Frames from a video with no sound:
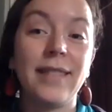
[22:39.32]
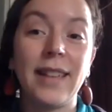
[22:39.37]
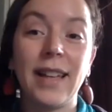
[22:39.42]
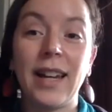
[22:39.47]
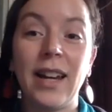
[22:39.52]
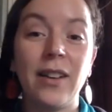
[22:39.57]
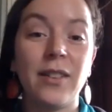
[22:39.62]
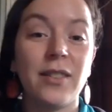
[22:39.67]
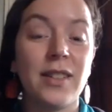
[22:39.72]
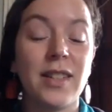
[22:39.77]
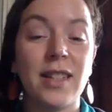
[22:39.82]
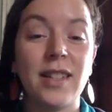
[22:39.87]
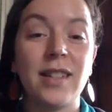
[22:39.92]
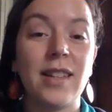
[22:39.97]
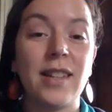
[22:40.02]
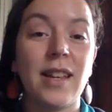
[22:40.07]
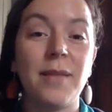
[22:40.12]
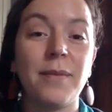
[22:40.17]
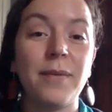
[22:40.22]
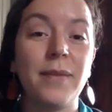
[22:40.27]
I know, it's the
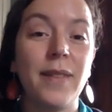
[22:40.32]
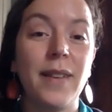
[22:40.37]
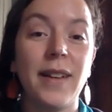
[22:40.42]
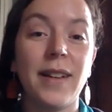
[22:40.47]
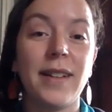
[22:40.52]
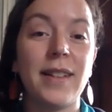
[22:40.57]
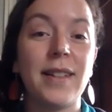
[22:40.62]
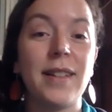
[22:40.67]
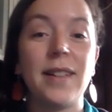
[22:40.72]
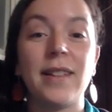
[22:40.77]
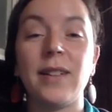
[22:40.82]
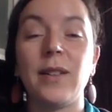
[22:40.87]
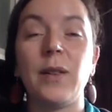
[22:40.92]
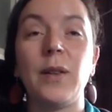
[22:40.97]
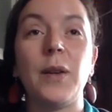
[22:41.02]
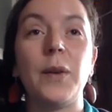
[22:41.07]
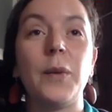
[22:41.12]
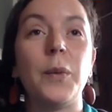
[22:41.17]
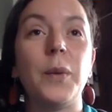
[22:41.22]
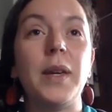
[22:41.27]
same.
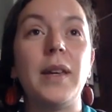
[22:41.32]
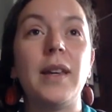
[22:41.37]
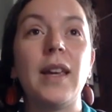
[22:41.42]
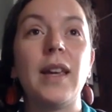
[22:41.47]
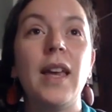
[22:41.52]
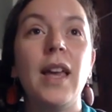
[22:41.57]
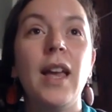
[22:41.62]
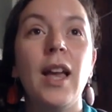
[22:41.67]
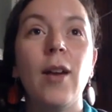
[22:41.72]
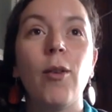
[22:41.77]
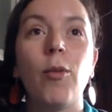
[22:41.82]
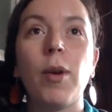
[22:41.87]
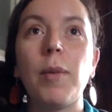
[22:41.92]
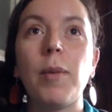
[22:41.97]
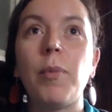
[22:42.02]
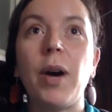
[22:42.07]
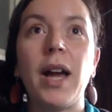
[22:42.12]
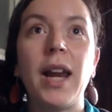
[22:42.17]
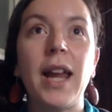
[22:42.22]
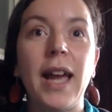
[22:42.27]
We
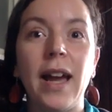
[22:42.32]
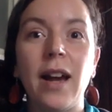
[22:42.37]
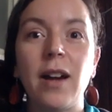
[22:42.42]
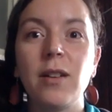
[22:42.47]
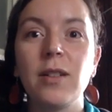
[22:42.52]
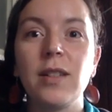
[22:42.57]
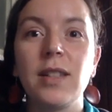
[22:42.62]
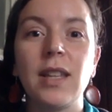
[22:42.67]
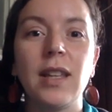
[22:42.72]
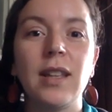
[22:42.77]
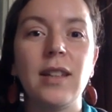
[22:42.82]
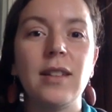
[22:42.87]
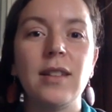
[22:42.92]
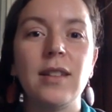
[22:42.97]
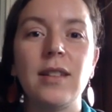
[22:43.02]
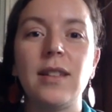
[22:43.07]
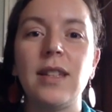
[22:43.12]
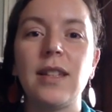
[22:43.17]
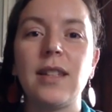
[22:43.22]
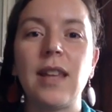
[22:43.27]
bought a house
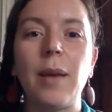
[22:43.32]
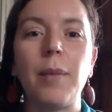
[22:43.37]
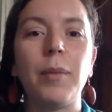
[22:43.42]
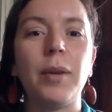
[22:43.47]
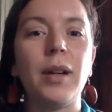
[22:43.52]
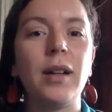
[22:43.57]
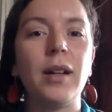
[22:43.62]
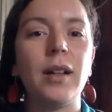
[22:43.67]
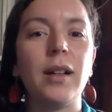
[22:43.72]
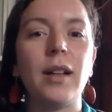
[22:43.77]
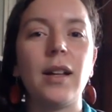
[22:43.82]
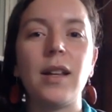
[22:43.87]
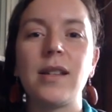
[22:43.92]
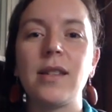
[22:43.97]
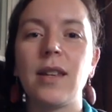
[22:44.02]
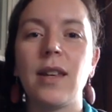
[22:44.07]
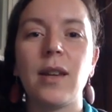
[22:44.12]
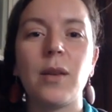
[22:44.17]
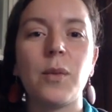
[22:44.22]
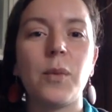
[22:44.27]
in December, and
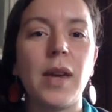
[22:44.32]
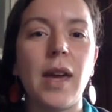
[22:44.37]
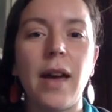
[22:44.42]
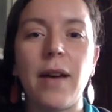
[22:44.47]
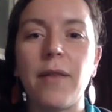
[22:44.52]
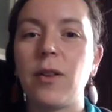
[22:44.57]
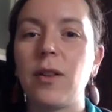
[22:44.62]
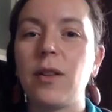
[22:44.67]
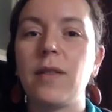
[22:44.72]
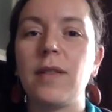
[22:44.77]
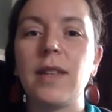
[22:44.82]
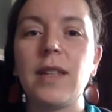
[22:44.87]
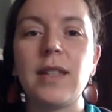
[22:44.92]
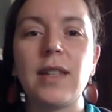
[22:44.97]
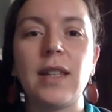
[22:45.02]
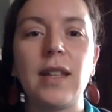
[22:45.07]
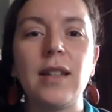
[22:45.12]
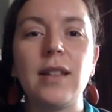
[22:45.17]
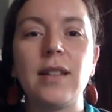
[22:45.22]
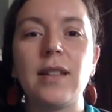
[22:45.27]
it's like we have all of these
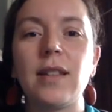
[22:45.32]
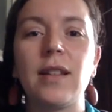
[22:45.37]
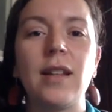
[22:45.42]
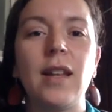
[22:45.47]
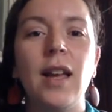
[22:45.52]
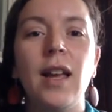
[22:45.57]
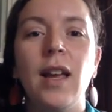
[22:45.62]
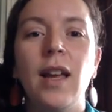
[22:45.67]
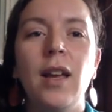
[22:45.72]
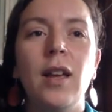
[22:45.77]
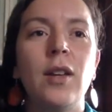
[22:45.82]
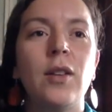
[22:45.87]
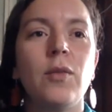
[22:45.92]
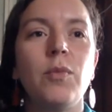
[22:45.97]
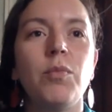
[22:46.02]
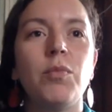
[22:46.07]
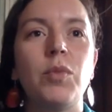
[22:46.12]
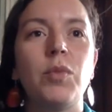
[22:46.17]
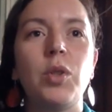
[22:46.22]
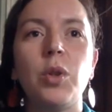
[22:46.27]
things, and
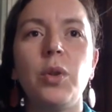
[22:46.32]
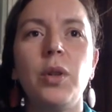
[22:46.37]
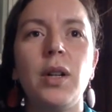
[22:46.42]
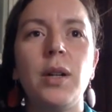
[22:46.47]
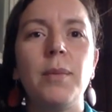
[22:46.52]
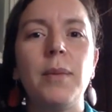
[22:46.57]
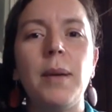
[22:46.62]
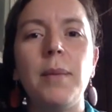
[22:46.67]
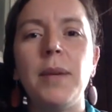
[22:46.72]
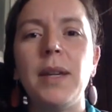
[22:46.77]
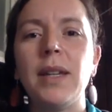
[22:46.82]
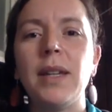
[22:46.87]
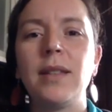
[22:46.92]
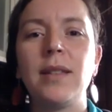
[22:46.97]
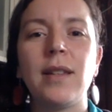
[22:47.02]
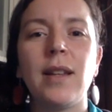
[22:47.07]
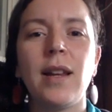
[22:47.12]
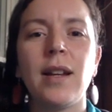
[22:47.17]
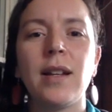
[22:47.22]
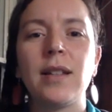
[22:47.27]
sure, maybe
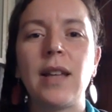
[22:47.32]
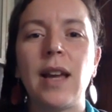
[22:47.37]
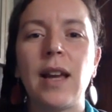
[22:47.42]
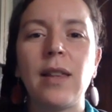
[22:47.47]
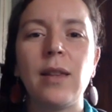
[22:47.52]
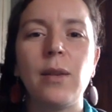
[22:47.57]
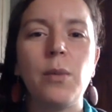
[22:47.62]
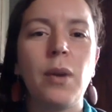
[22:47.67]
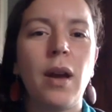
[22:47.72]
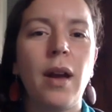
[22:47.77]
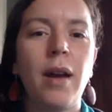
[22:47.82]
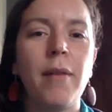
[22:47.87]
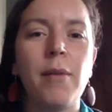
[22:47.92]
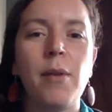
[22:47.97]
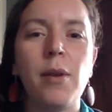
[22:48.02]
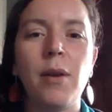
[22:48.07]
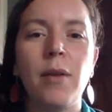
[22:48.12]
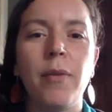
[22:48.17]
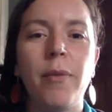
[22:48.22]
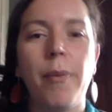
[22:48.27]
it's not exactly what I
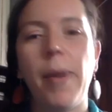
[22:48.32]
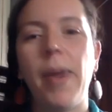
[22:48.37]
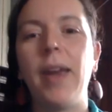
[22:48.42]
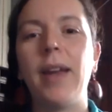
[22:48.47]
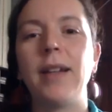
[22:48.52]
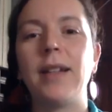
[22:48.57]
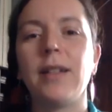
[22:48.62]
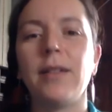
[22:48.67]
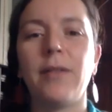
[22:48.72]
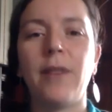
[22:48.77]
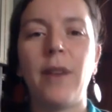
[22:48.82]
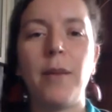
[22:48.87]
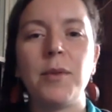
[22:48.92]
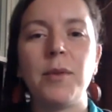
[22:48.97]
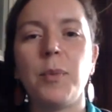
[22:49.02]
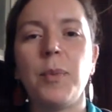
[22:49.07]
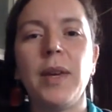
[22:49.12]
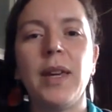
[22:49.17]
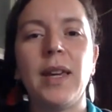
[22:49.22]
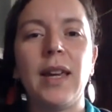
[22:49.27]
would have picked if I
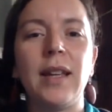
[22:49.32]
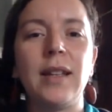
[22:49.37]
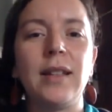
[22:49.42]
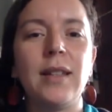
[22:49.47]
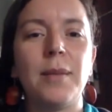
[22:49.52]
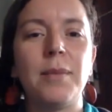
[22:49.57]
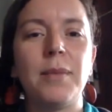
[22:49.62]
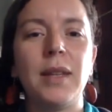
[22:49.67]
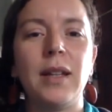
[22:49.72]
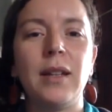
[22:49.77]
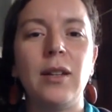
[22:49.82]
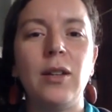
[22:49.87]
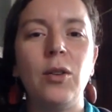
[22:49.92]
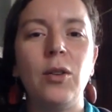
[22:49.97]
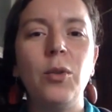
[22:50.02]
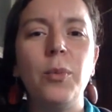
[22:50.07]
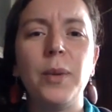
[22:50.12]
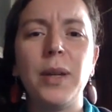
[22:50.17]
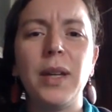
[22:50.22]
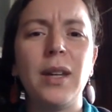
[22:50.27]
was picking something
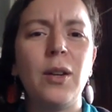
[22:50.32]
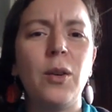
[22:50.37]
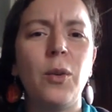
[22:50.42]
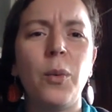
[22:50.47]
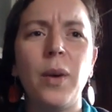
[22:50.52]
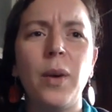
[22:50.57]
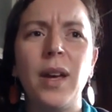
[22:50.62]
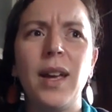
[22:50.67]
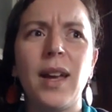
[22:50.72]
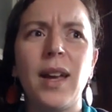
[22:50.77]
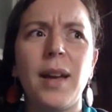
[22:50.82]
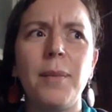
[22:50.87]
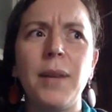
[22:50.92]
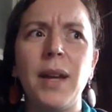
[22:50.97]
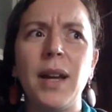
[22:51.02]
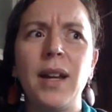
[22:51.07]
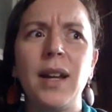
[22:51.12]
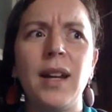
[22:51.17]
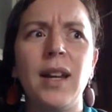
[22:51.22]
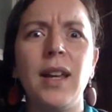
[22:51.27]
new, but you know what? I'm
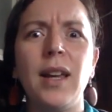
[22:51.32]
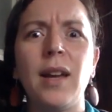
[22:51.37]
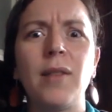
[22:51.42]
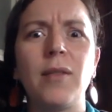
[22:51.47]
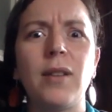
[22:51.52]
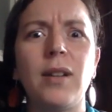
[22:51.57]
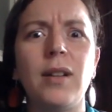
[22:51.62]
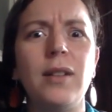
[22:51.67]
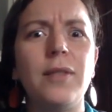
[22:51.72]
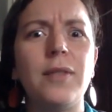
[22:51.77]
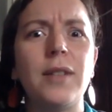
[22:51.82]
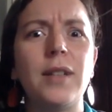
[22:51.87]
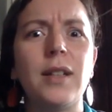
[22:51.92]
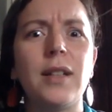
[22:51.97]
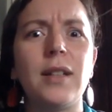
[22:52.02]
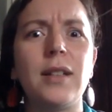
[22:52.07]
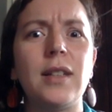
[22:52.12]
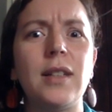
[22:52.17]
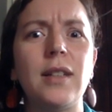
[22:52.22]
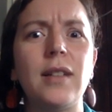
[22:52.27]
not going to get rid of it
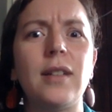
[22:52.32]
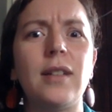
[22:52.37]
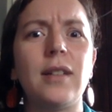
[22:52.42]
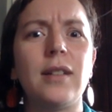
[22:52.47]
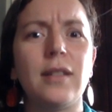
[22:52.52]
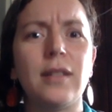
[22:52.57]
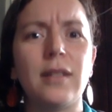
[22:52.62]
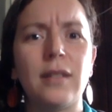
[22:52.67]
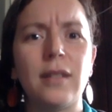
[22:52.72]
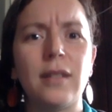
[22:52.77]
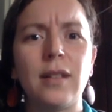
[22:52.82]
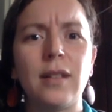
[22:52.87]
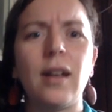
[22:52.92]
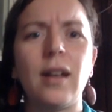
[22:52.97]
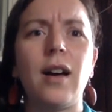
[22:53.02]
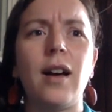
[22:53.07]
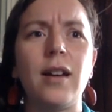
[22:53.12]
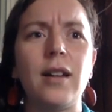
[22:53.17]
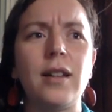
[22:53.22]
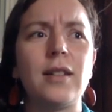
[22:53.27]
until it
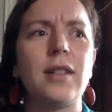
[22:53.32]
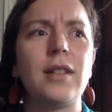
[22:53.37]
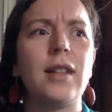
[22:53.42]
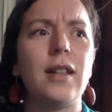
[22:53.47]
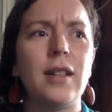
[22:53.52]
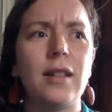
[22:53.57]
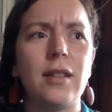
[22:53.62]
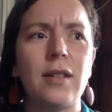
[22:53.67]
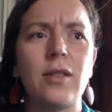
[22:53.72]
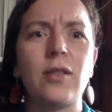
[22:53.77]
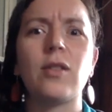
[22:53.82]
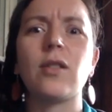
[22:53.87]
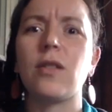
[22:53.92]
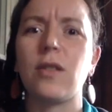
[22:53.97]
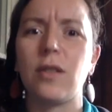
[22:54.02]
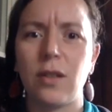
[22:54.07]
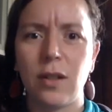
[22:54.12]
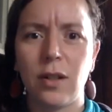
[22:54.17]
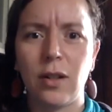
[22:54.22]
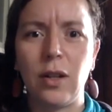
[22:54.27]
honestly is
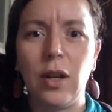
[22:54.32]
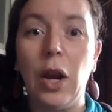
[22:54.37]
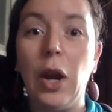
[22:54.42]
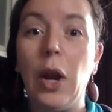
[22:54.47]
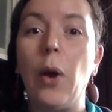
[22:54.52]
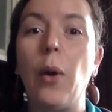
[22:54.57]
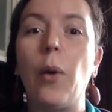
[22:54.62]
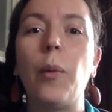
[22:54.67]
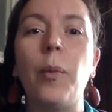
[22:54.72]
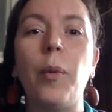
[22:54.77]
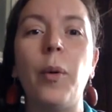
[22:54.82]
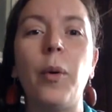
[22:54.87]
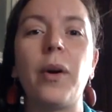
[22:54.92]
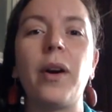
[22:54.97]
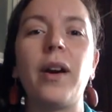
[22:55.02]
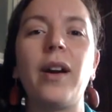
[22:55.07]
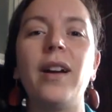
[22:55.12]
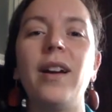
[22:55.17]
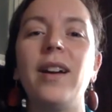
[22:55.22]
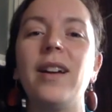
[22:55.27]
just no
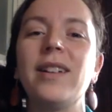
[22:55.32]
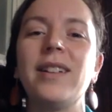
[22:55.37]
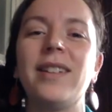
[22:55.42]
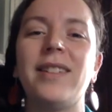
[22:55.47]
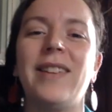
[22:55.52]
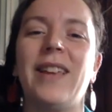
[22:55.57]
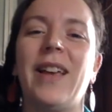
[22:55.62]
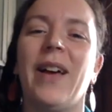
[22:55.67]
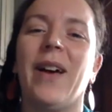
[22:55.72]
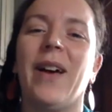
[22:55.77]
more. So.